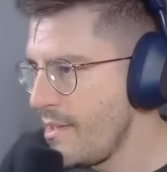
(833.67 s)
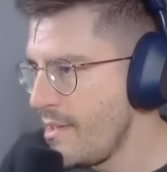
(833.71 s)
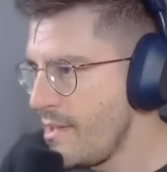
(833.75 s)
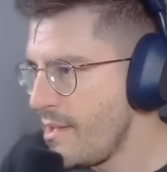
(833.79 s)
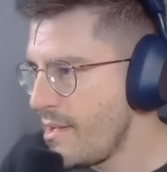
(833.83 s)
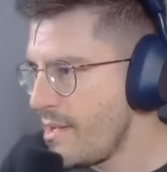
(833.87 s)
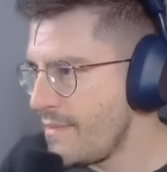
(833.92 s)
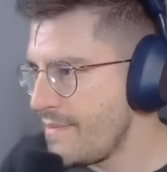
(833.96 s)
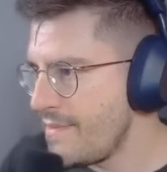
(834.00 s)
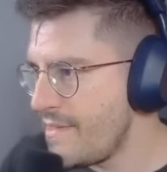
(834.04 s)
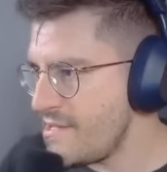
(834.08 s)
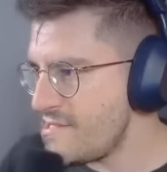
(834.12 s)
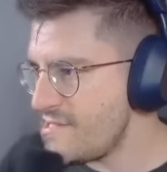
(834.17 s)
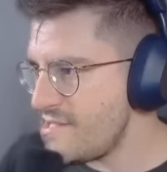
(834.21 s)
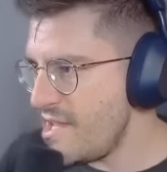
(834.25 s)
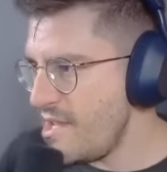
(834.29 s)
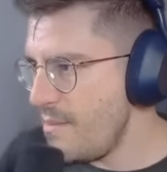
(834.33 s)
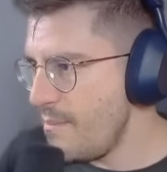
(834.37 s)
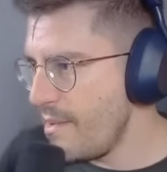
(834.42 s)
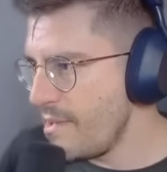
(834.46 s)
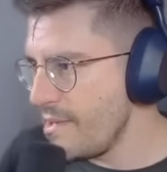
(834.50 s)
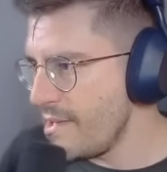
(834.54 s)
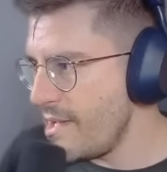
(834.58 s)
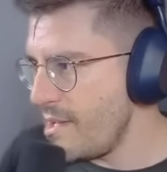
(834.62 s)
And this
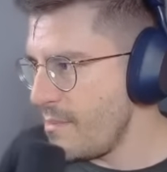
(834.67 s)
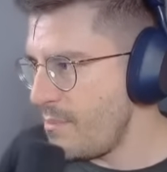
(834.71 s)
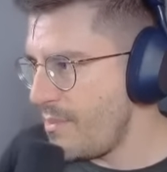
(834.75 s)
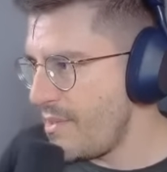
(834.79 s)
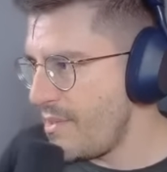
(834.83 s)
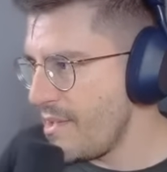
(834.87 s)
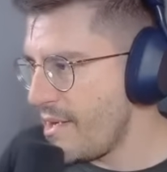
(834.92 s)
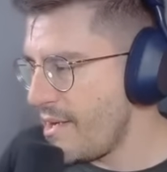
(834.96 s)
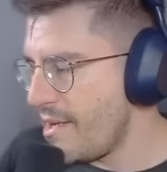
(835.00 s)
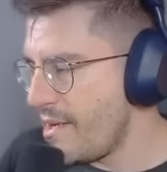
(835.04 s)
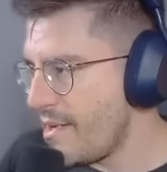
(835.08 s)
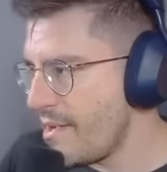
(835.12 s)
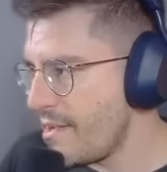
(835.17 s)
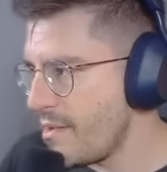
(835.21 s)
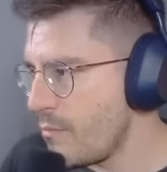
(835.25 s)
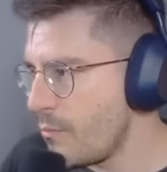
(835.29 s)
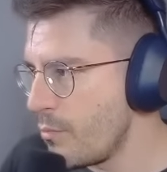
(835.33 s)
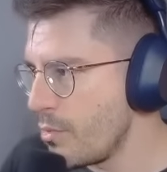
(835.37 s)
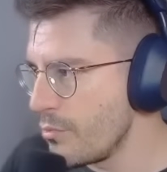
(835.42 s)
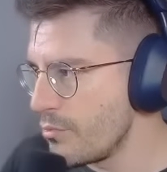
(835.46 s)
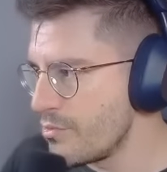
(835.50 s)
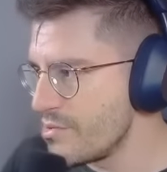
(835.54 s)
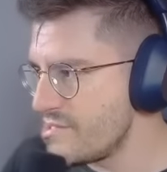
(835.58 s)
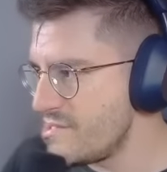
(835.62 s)
email API
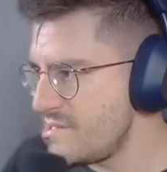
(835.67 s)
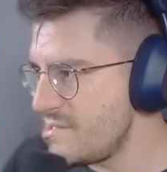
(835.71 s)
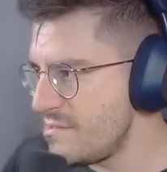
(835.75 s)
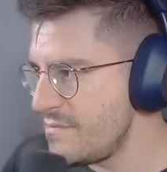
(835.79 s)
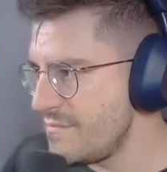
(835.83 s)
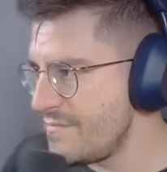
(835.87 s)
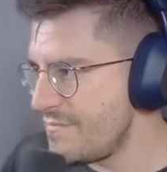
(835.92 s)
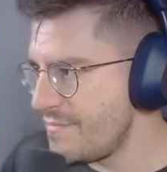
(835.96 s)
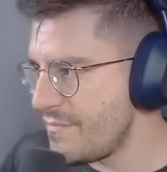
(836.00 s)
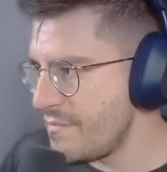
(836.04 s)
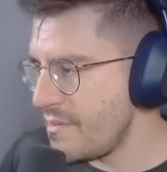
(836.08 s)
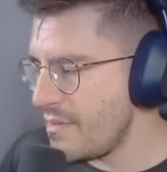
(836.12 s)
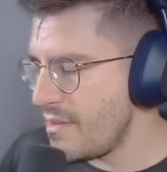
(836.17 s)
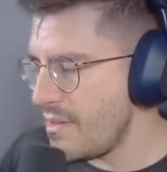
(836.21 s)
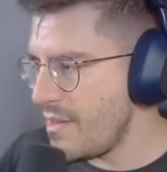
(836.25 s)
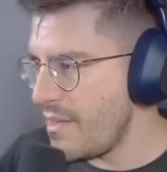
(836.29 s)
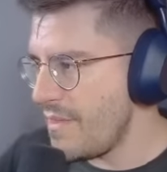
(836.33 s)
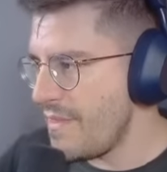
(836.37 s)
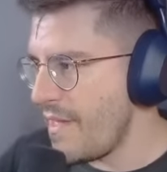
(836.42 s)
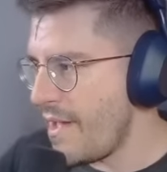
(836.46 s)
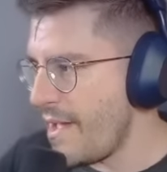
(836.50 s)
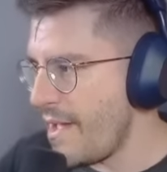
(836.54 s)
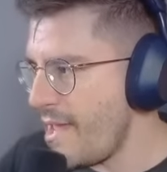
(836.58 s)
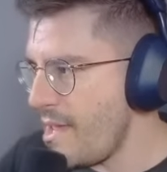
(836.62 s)
will receive
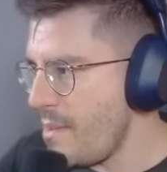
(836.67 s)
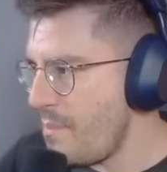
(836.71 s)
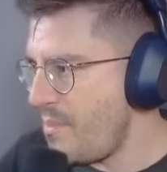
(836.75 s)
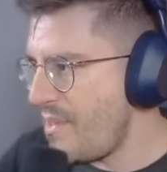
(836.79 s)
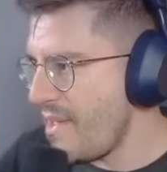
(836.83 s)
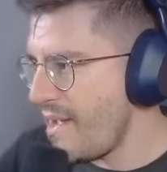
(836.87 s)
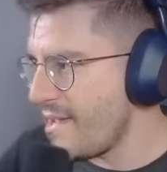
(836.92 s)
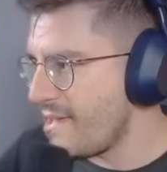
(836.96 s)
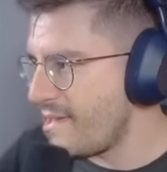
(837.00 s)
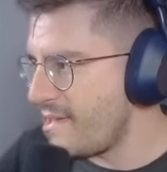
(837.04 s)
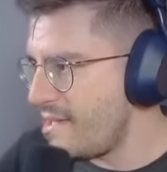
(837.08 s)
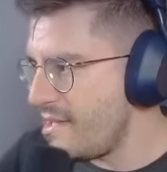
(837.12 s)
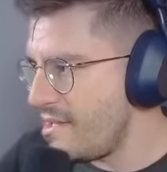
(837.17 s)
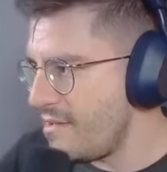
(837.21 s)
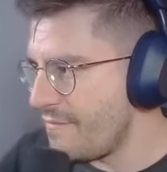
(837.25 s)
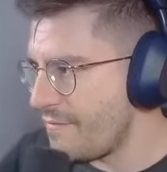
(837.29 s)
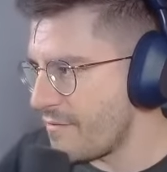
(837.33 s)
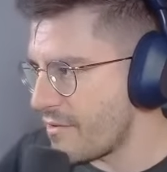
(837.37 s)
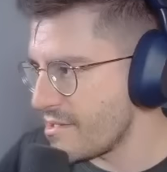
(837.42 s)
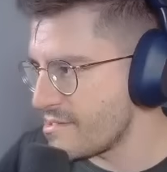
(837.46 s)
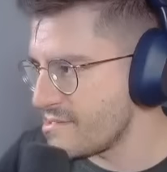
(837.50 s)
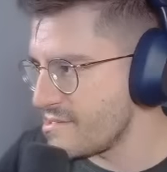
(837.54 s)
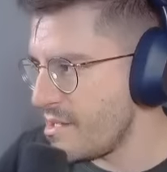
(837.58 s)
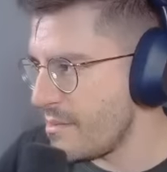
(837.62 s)
the API key,
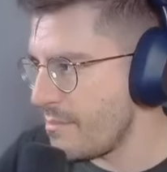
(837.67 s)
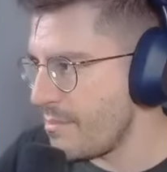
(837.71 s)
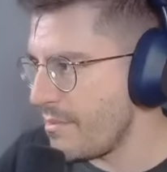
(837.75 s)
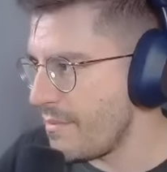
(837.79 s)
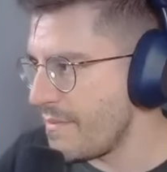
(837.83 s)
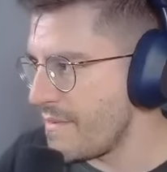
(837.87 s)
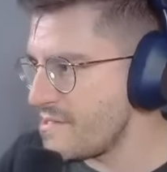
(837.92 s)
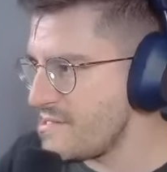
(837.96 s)
for example.